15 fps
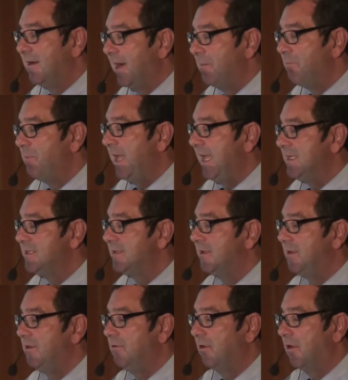I paste
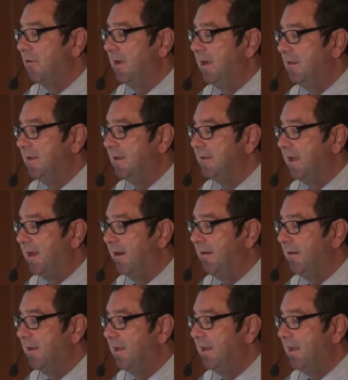the URL in
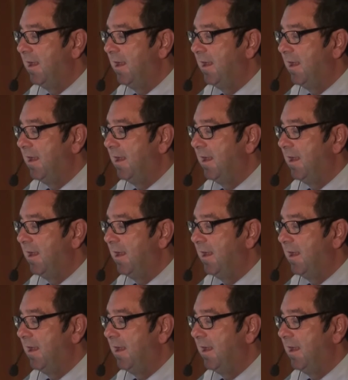there,